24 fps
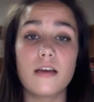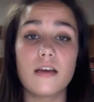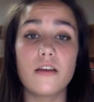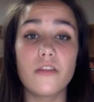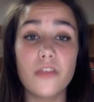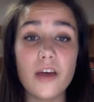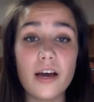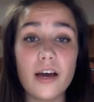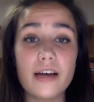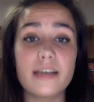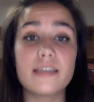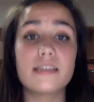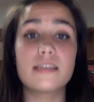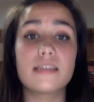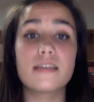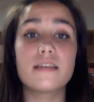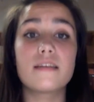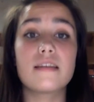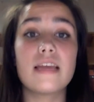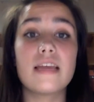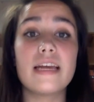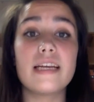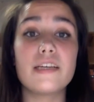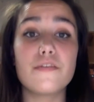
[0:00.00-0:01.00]
Thus,
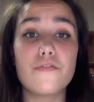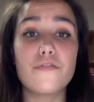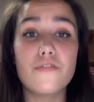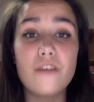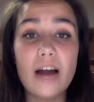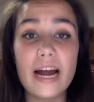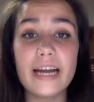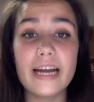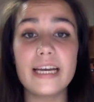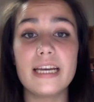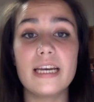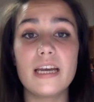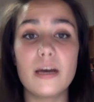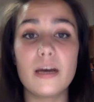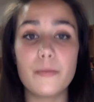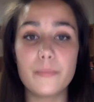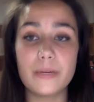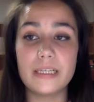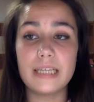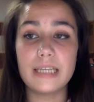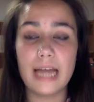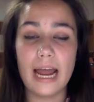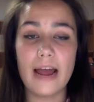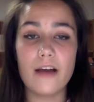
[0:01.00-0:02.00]
they divide it up
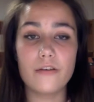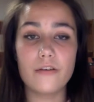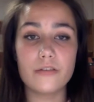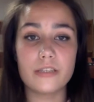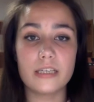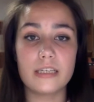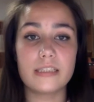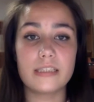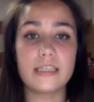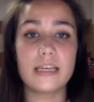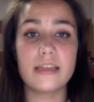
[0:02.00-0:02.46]
into houses,